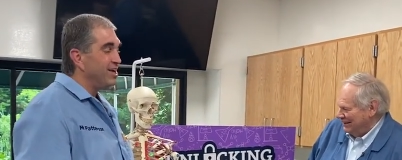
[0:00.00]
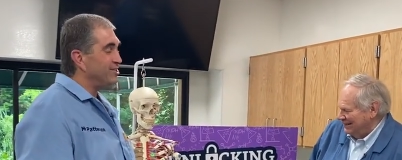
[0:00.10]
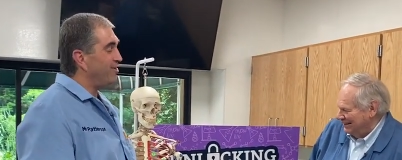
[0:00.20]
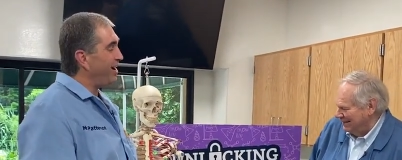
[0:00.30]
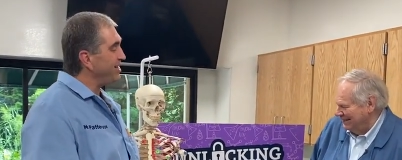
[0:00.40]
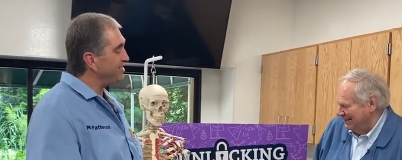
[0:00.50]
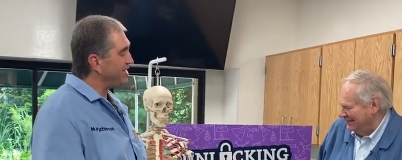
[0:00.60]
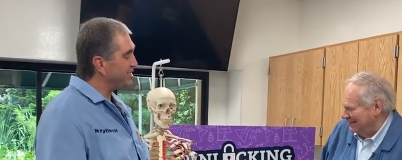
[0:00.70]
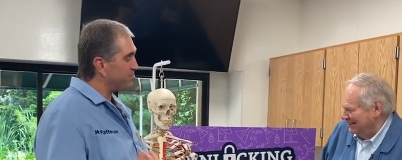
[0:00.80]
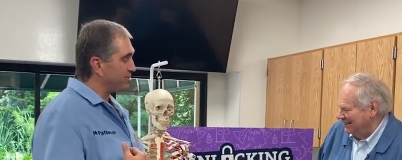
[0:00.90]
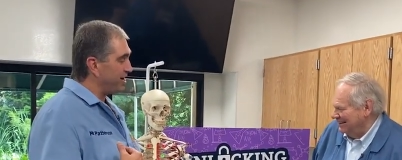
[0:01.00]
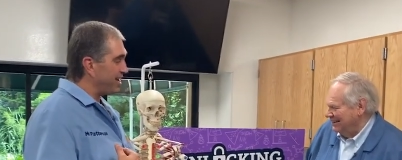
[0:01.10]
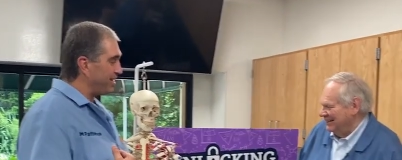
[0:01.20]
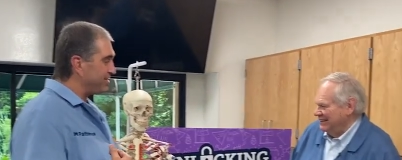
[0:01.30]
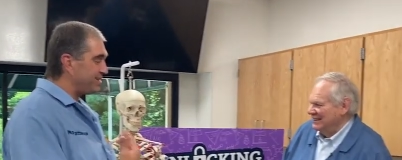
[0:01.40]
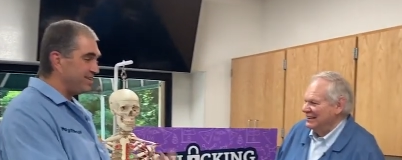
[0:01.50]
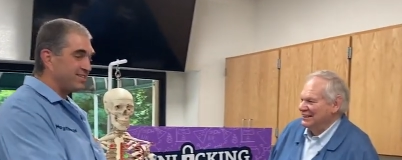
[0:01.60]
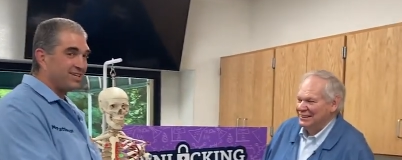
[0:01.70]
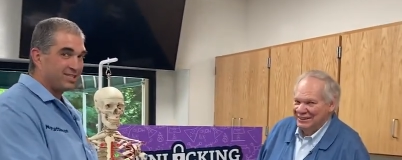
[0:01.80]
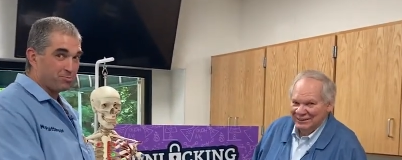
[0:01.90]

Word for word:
Speaker 1: okay, so I say spinatus, he says